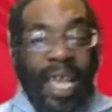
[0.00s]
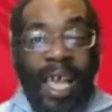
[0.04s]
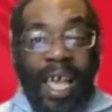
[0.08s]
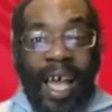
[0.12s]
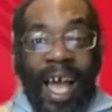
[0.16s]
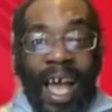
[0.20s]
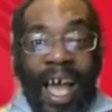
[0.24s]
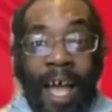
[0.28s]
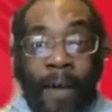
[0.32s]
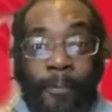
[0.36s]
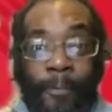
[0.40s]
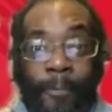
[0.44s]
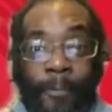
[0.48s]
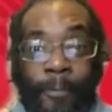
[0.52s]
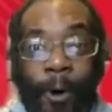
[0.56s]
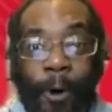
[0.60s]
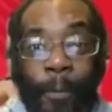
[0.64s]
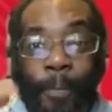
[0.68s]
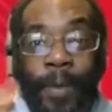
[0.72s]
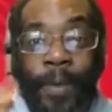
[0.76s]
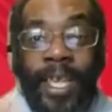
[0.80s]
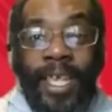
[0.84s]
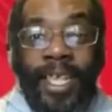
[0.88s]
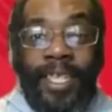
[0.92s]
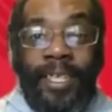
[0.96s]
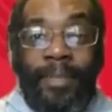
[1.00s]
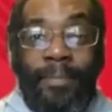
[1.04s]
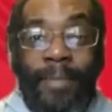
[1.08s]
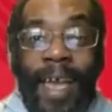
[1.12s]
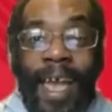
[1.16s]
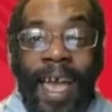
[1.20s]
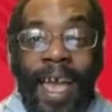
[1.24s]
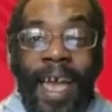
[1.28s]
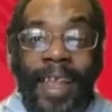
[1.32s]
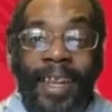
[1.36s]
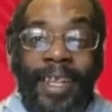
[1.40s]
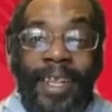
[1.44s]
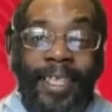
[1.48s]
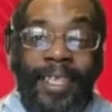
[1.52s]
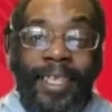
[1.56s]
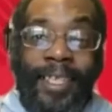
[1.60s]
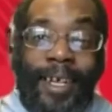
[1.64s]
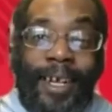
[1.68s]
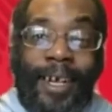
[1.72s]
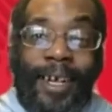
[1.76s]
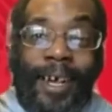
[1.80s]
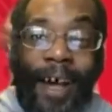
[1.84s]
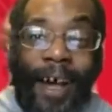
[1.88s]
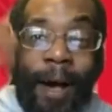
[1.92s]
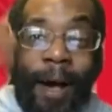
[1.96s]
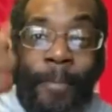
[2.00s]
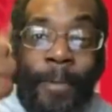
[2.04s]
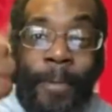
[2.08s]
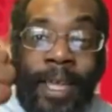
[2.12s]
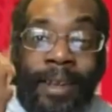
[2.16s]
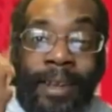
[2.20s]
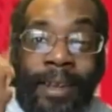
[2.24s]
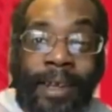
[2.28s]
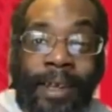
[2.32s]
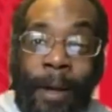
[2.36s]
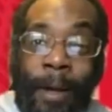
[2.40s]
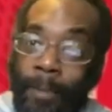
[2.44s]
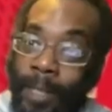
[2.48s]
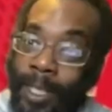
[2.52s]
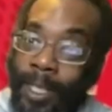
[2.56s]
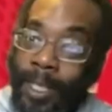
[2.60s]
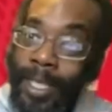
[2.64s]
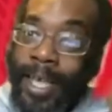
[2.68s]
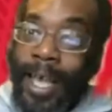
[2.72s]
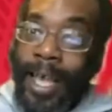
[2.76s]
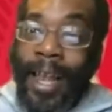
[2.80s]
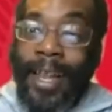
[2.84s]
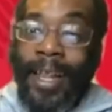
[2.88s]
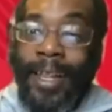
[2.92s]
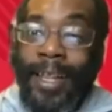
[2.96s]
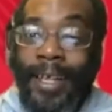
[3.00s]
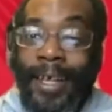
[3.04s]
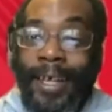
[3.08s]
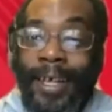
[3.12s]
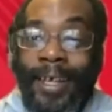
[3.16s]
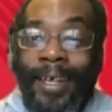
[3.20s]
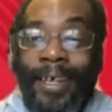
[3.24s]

Afro beats, man. It's coming. I'm telling you.